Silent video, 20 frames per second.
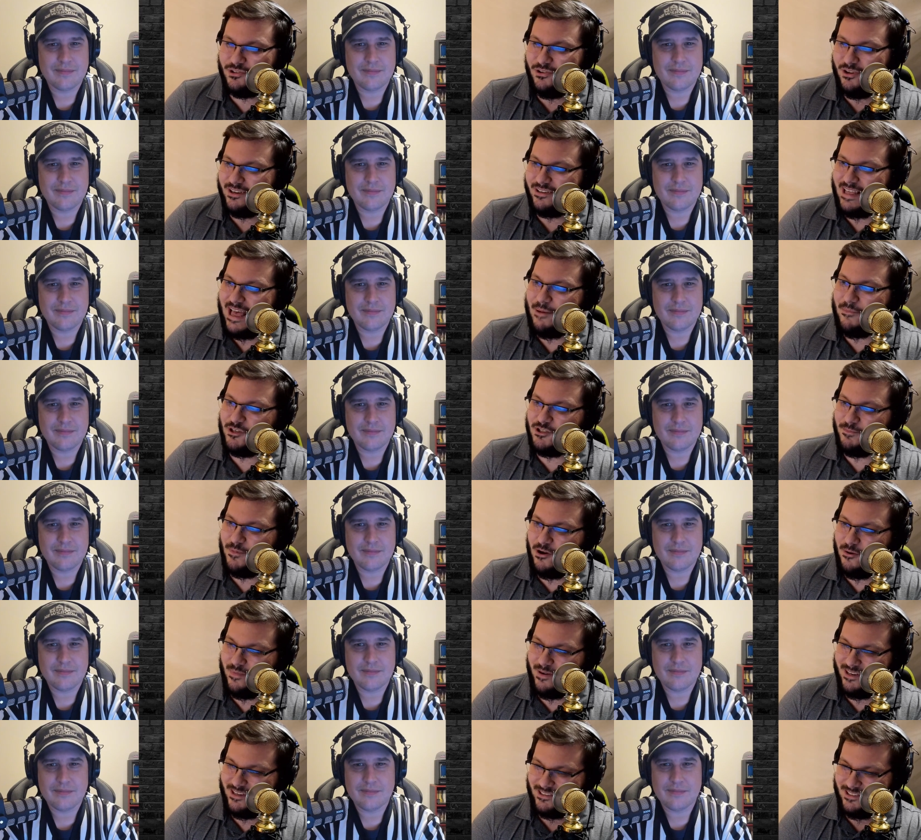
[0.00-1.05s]
Speaker 1: much better because
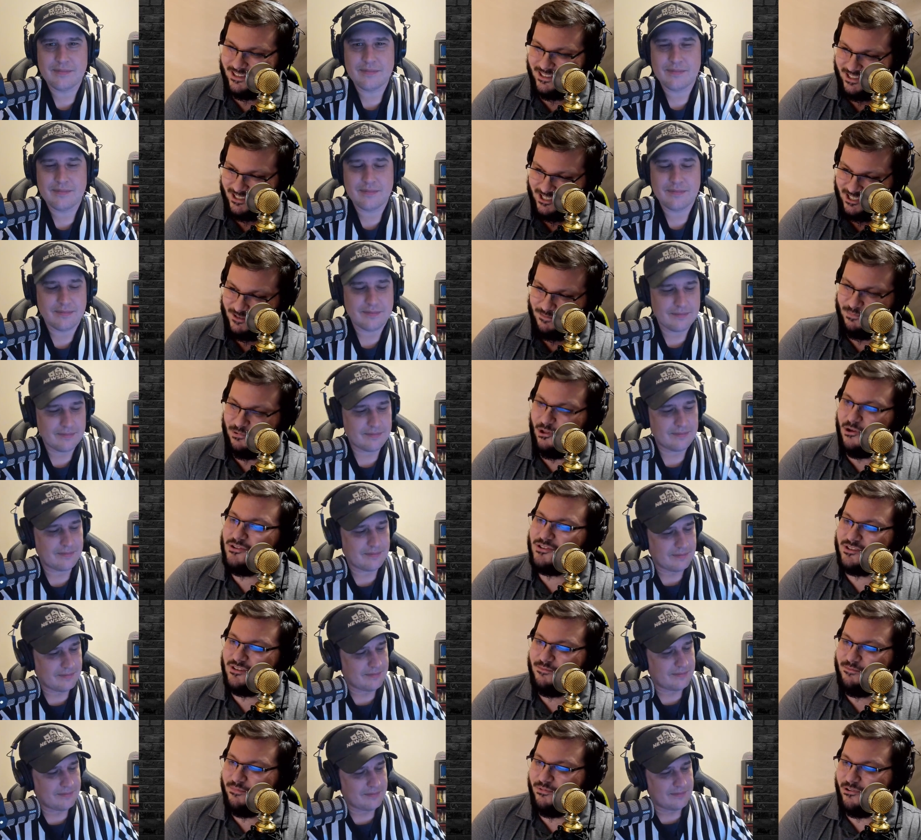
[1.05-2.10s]
it's explosive
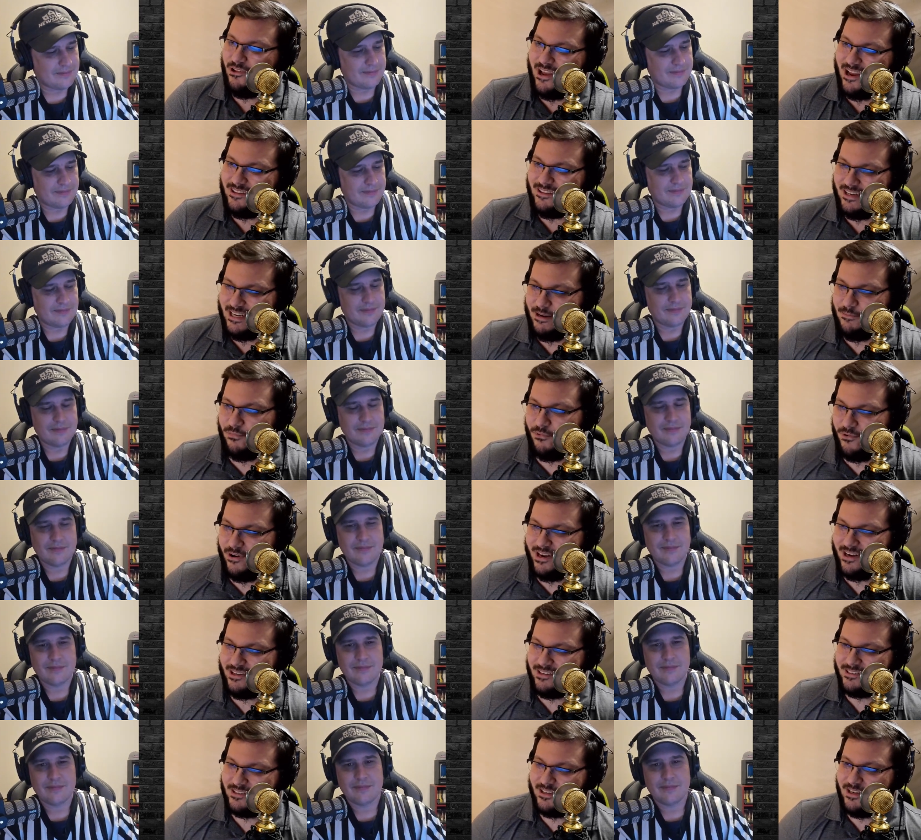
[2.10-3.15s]
play that he brings.
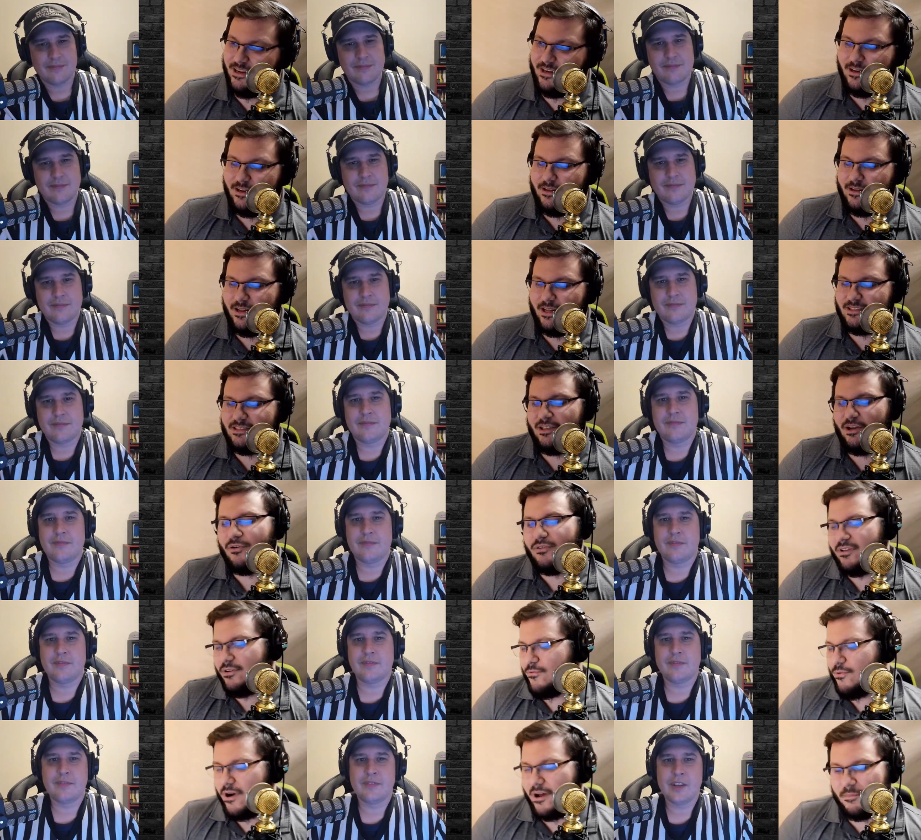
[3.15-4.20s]
That's the only
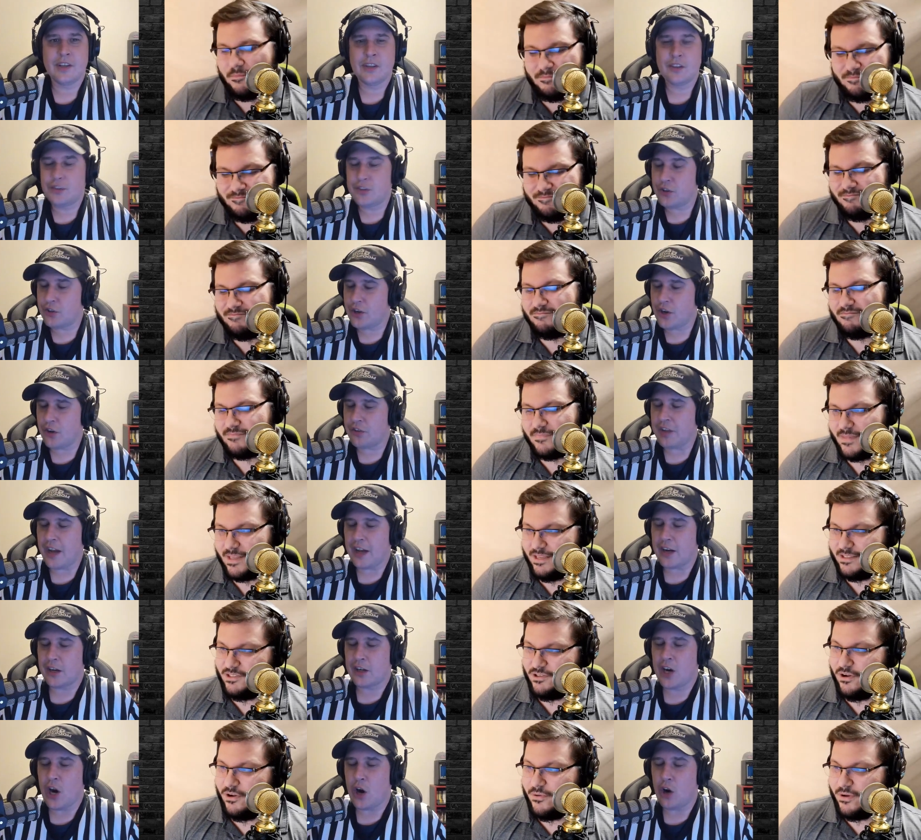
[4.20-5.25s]
one. Dude
Speaker 2: knows how
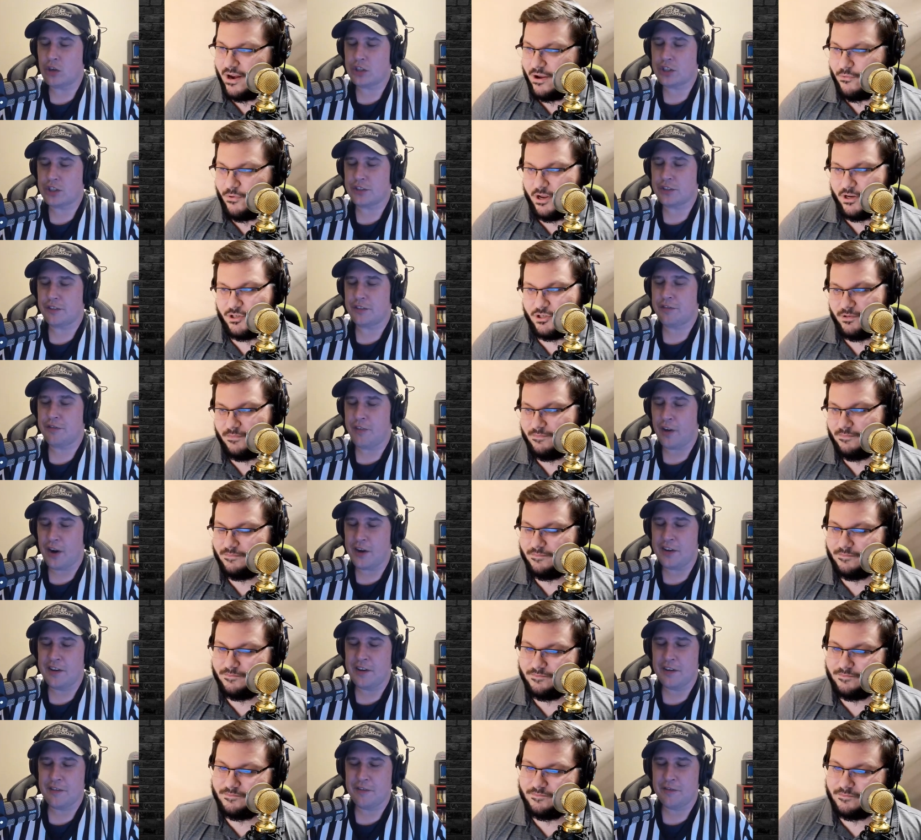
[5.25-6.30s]
to coach
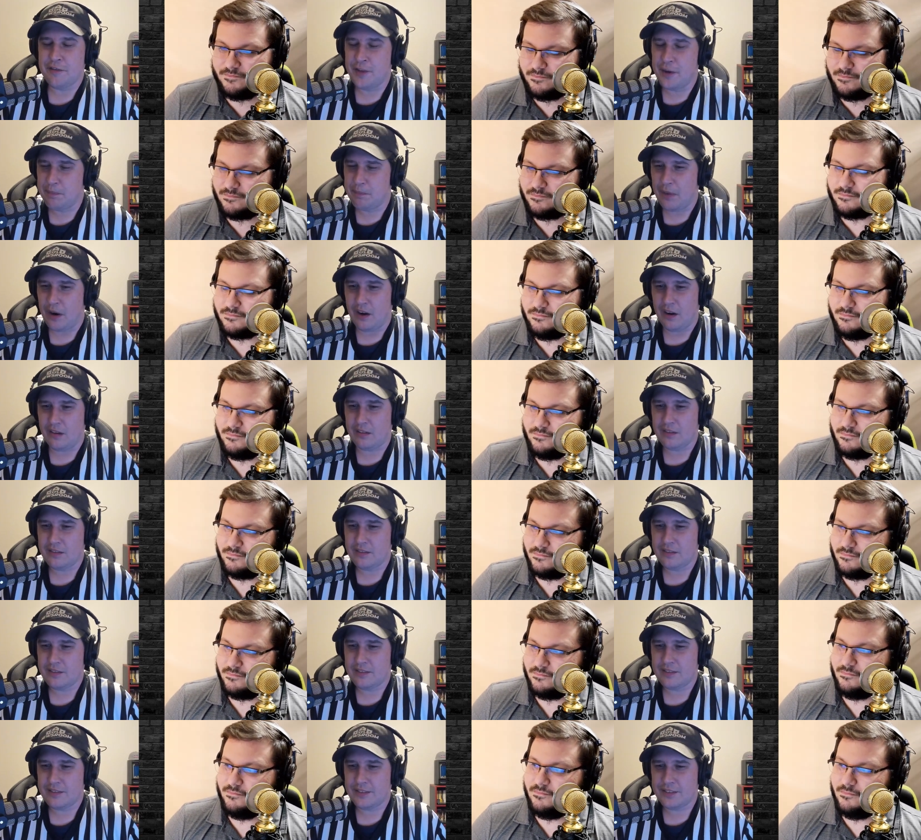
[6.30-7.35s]
fun football
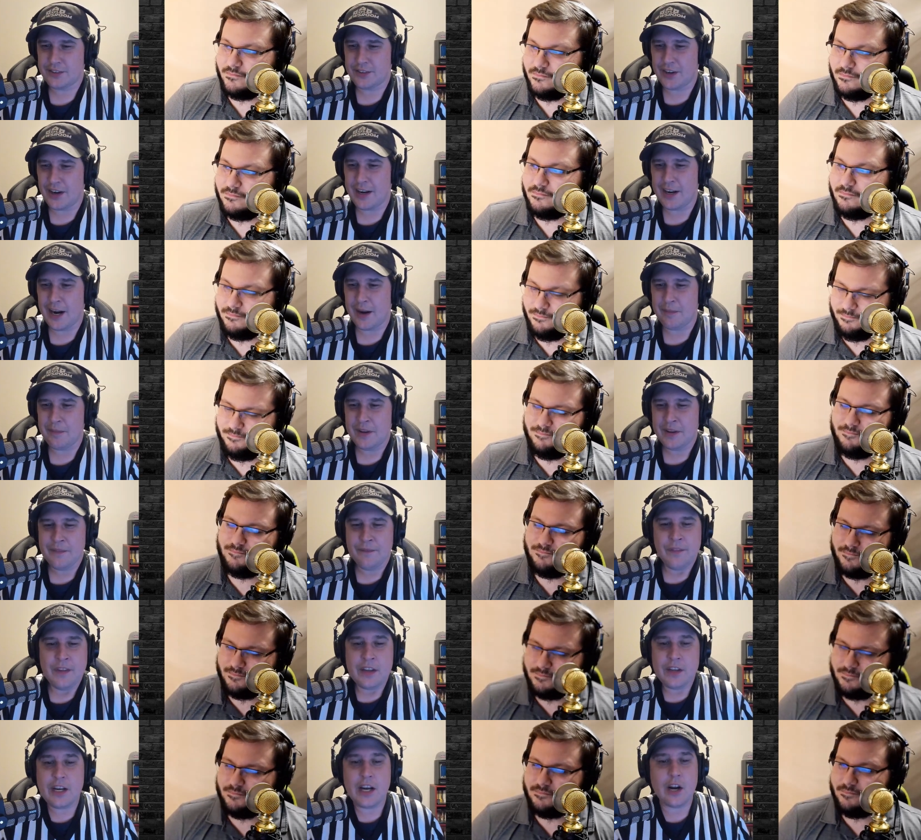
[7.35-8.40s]
straight mm-hmm. up.
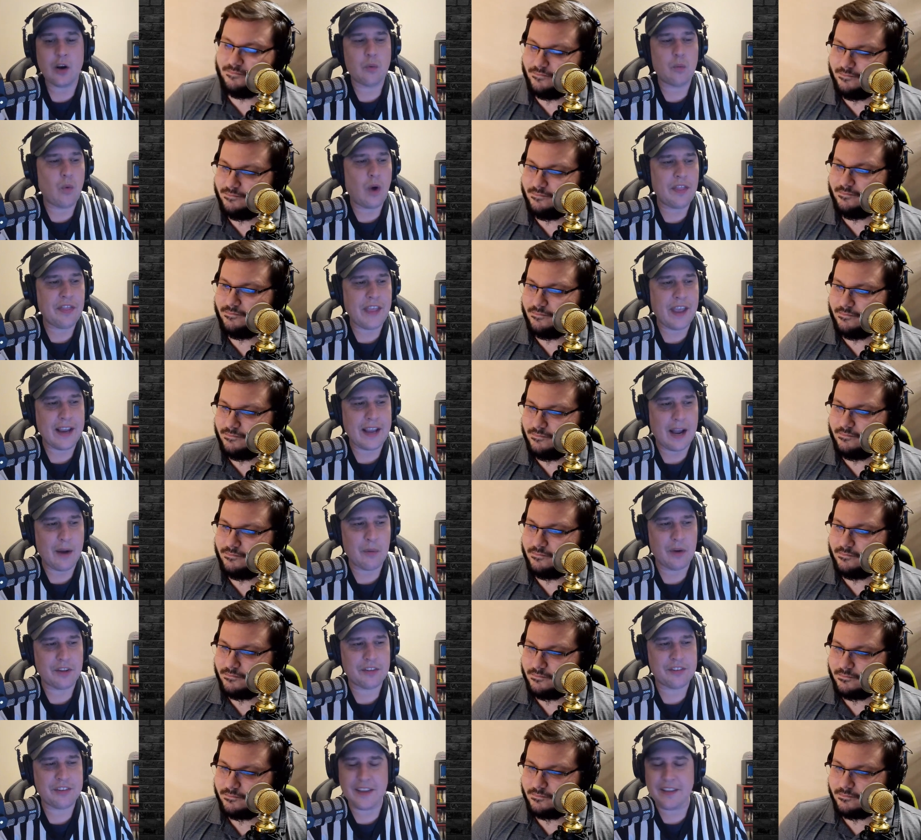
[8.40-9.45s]
You know, one thing I
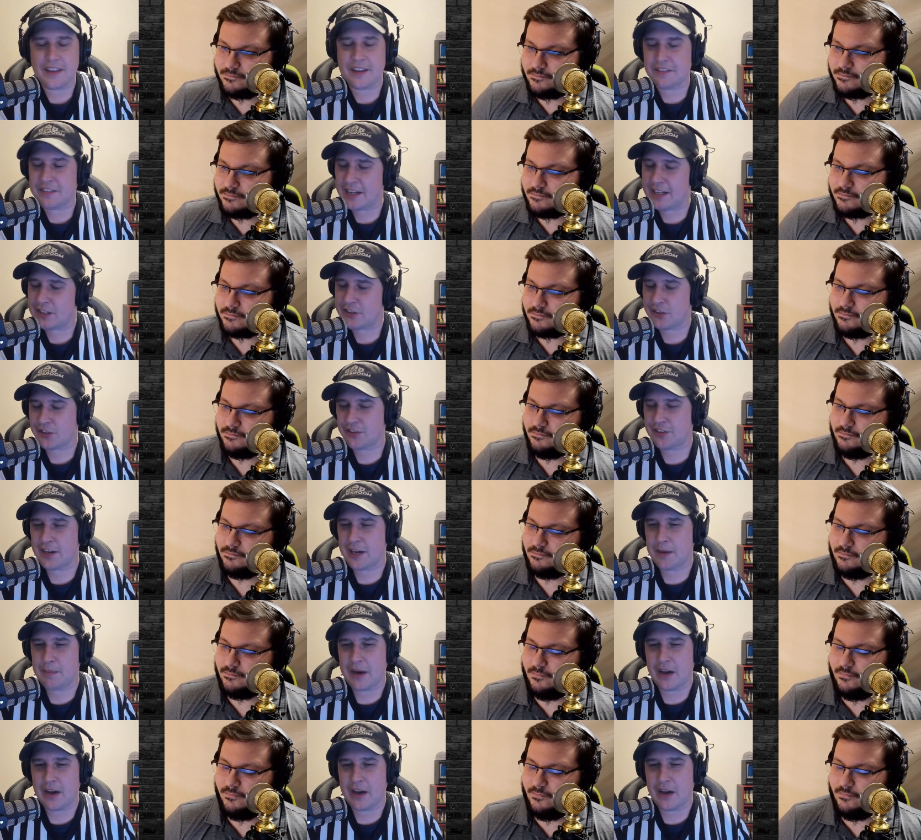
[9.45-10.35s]
will say that's interesting about